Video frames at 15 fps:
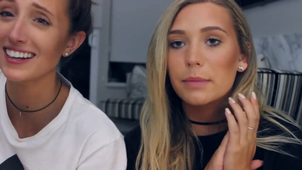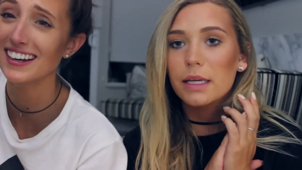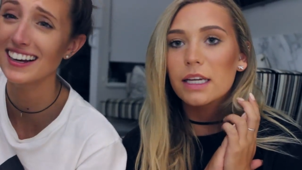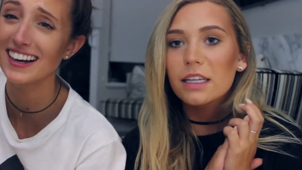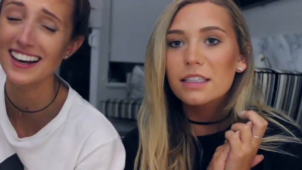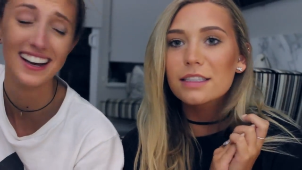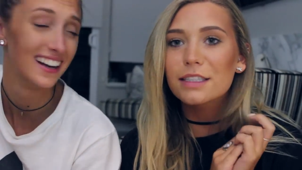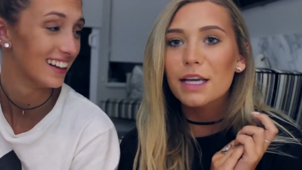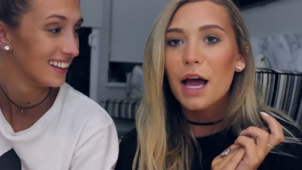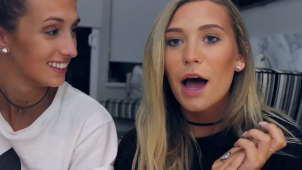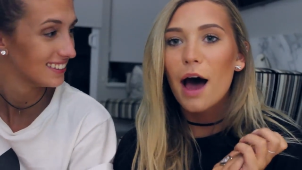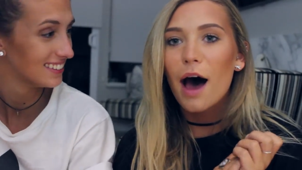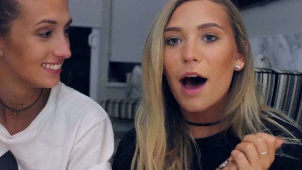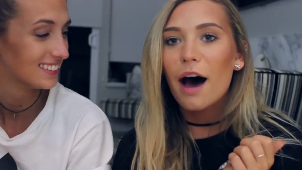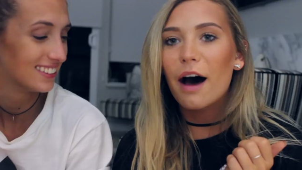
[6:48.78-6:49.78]
Speaker 1: means.
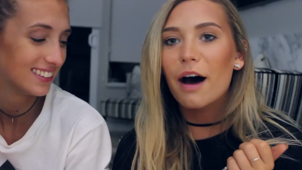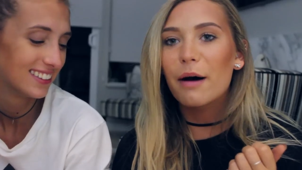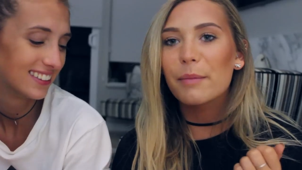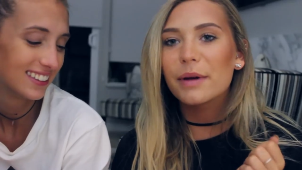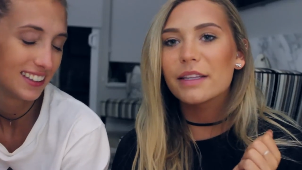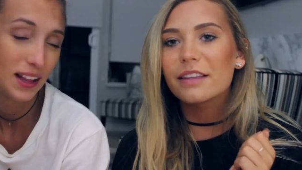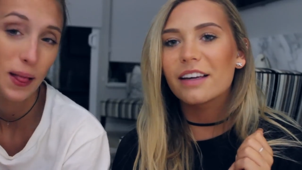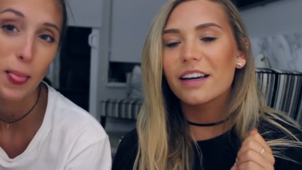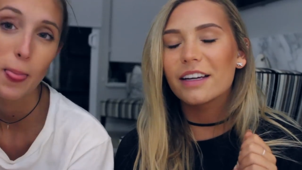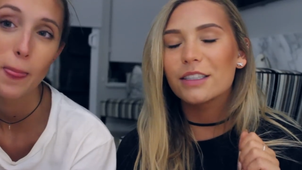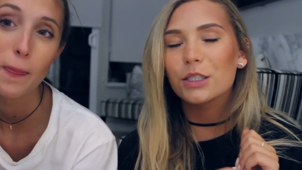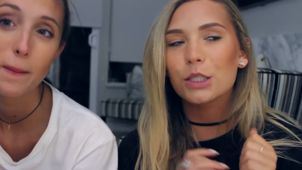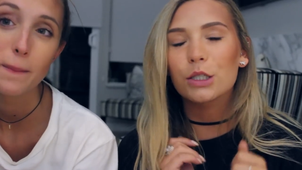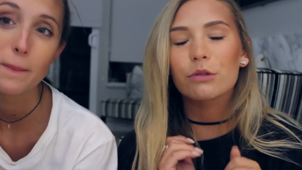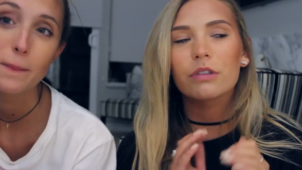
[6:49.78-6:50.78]
Um, and then do
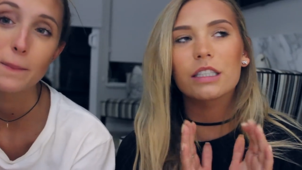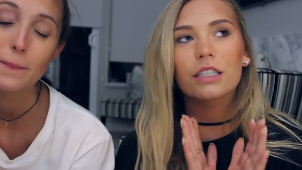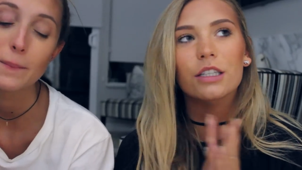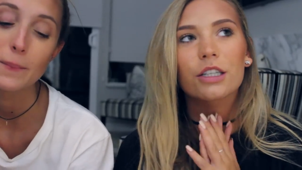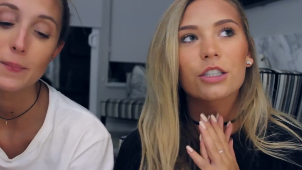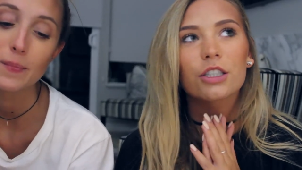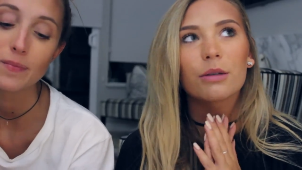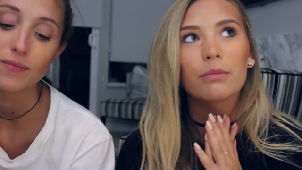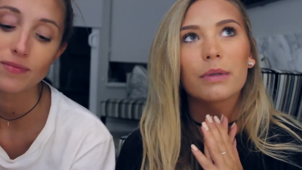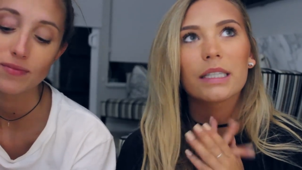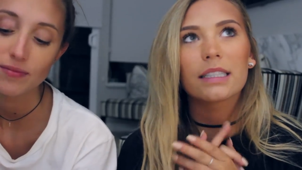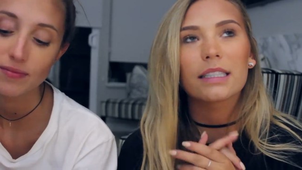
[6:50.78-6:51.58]
your research and be